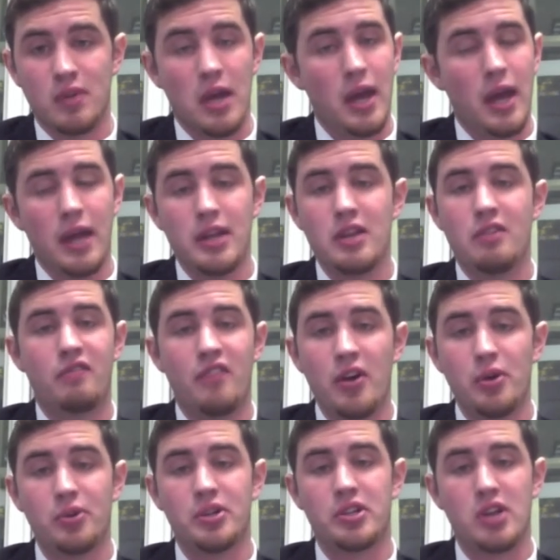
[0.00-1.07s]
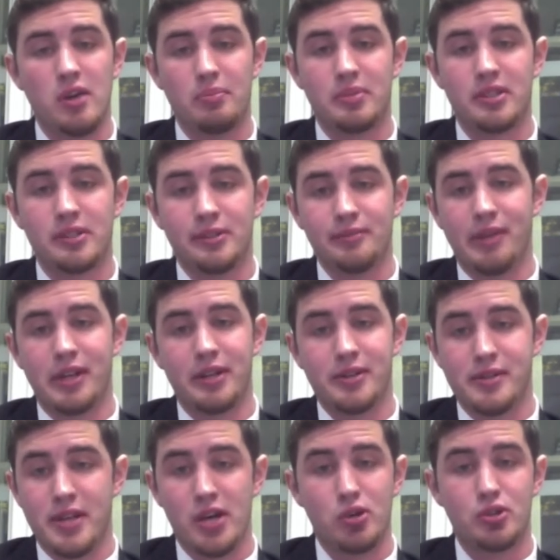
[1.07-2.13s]
Any fairly competent and
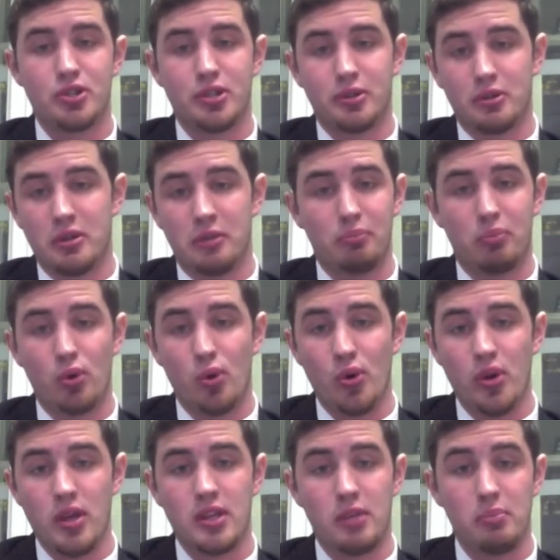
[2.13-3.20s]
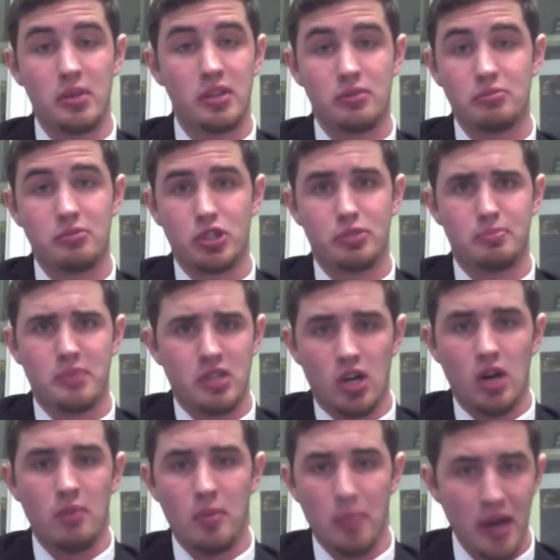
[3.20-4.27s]
intelligent employee can just
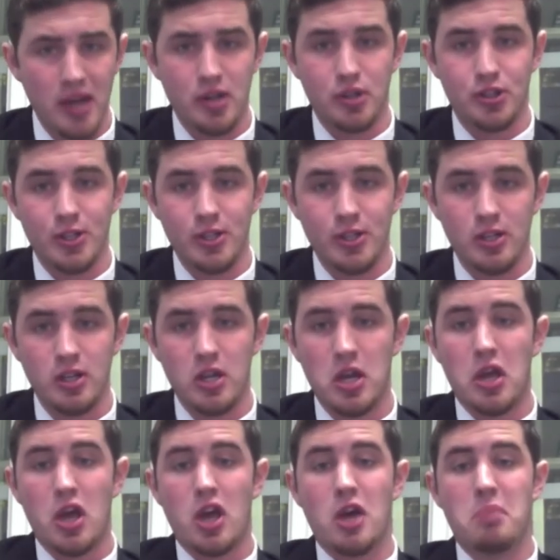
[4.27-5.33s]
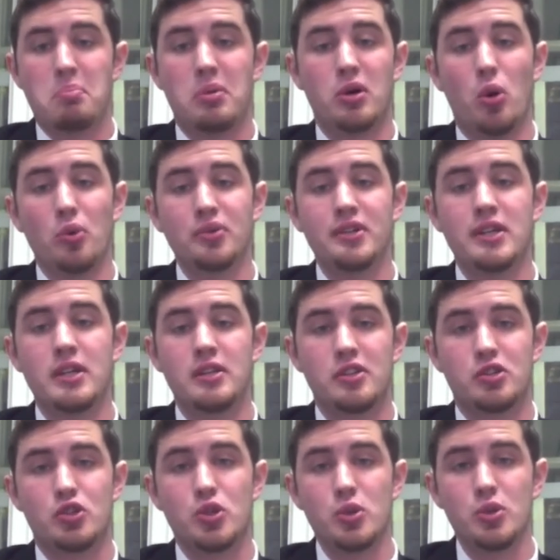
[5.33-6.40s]
become a manager, but only the
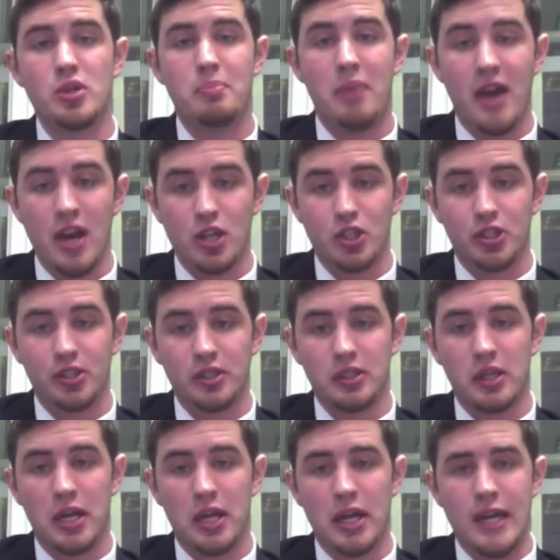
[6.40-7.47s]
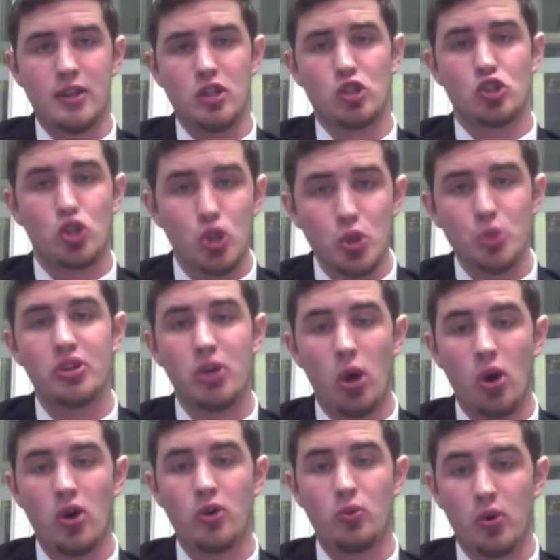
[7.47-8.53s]
truly passionate and the truly
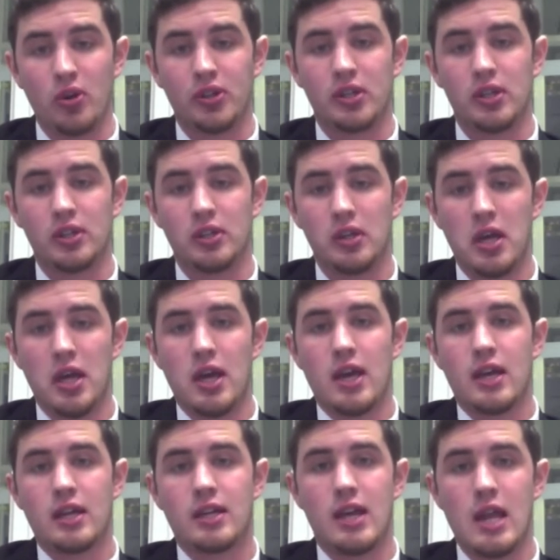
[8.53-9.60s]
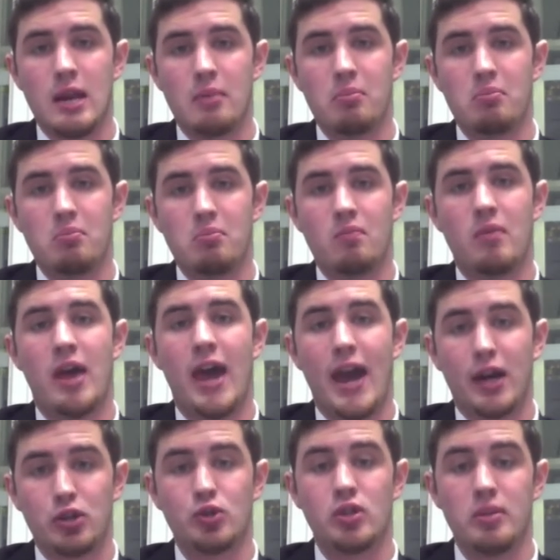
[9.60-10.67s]
hardworking can
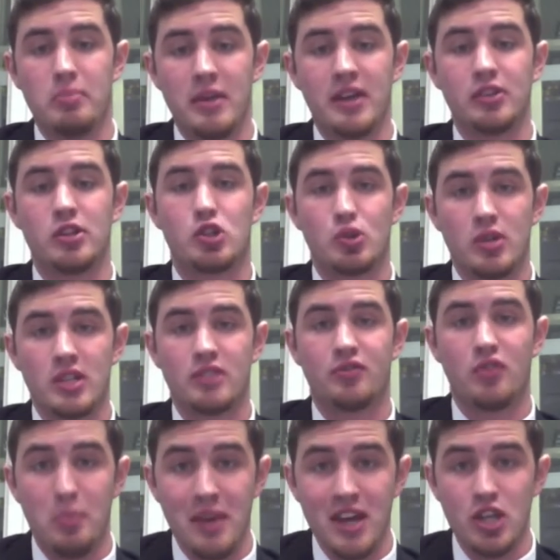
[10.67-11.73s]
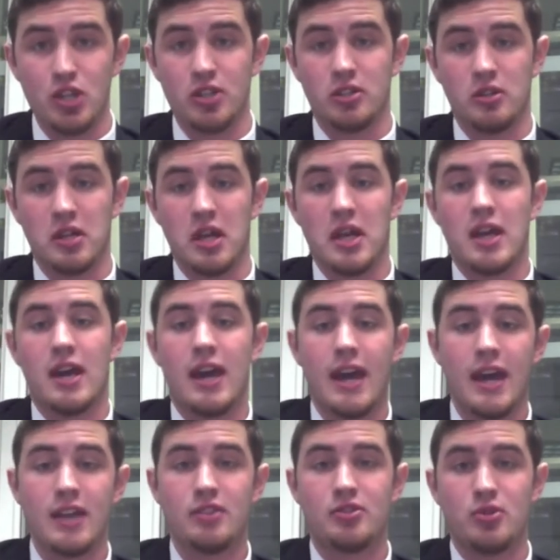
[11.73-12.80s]
actually make the transformation
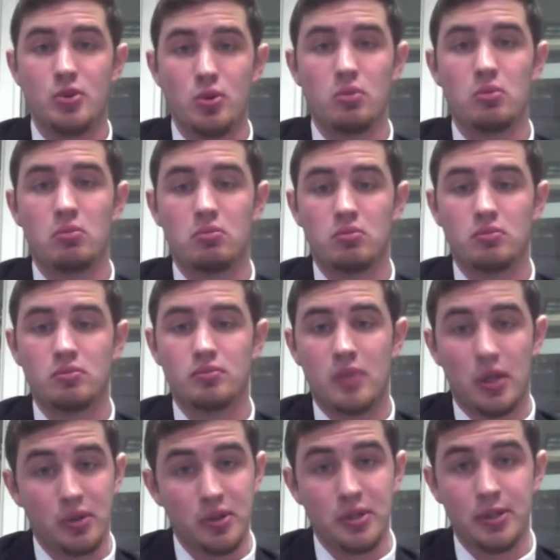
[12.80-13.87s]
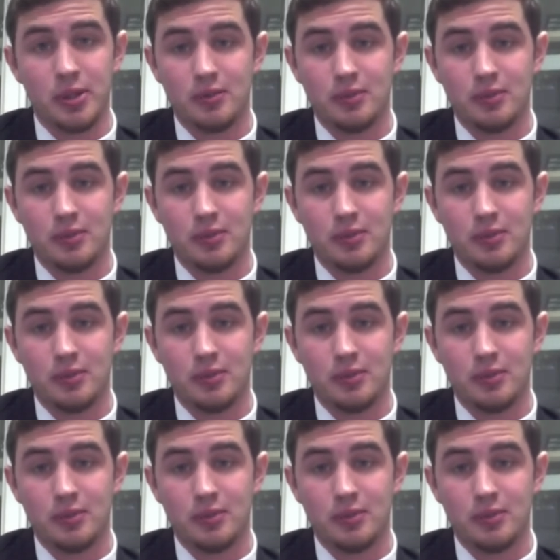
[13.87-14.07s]
into a leader.